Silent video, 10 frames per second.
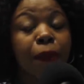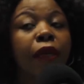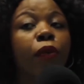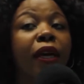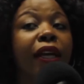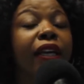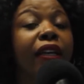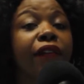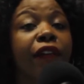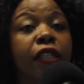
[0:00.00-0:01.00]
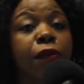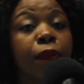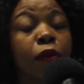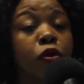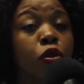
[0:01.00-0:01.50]
But what I can advise
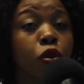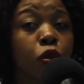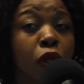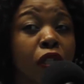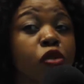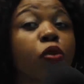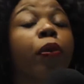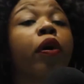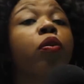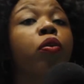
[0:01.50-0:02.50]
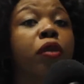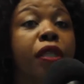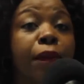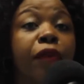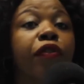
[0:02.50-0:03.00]
people to do is to boil
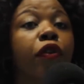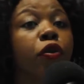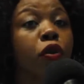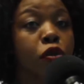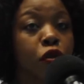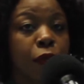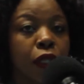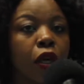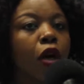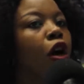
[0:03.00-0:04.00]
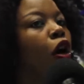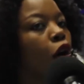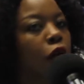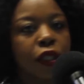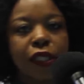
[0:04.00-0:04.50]
water before you consume it
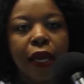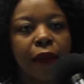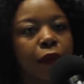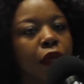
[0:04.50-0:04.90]
all the time.